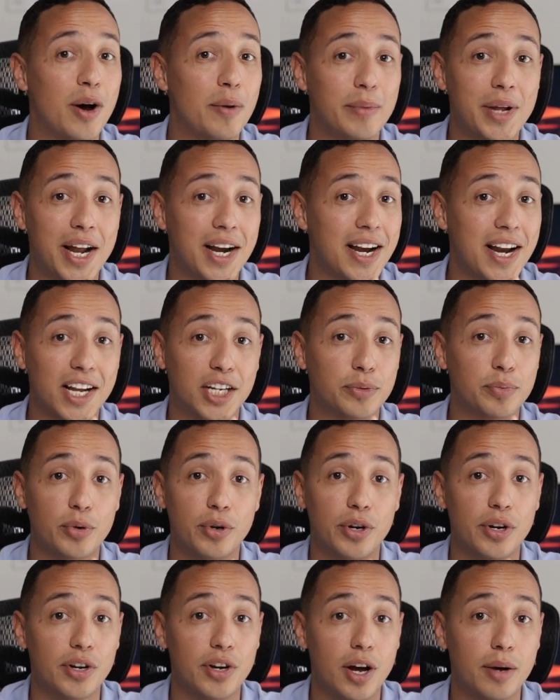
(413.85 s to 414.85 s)
I'm not an
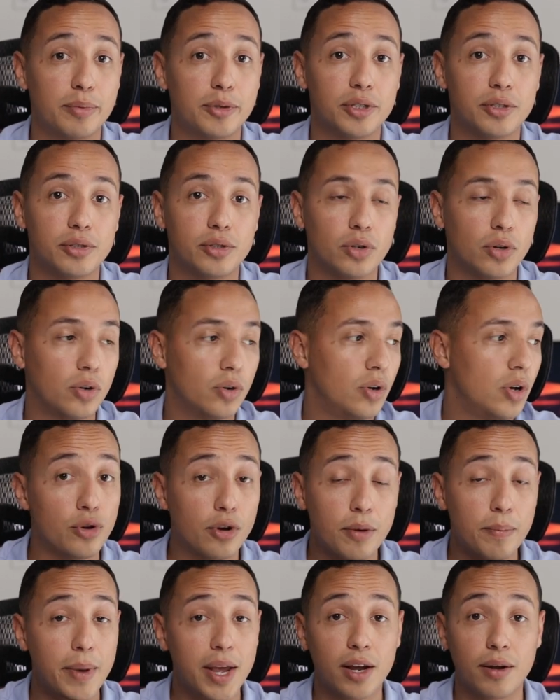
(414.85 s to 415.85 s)
expert in options. So you
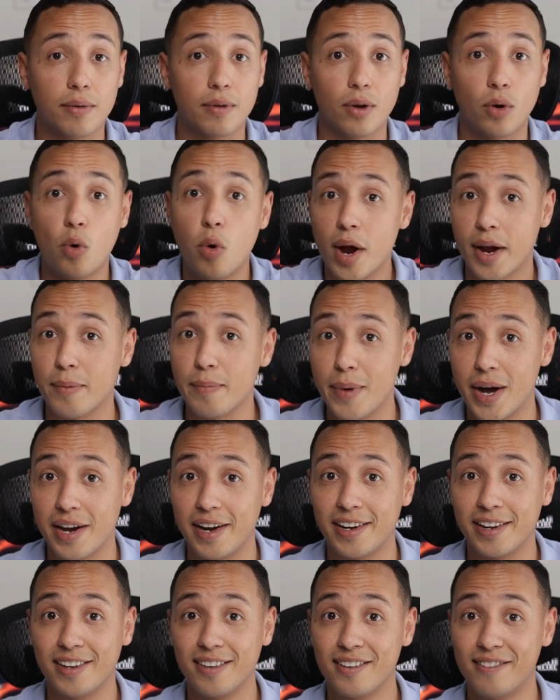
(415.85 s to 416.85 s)
can make quick
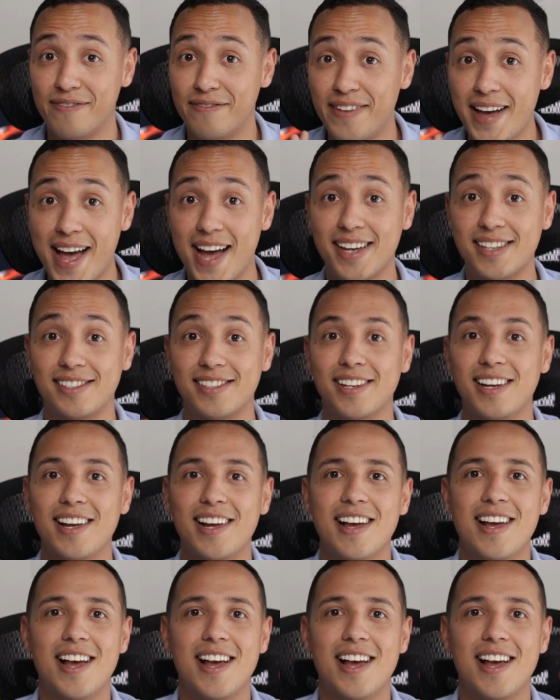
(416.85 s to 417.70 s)
money, fast.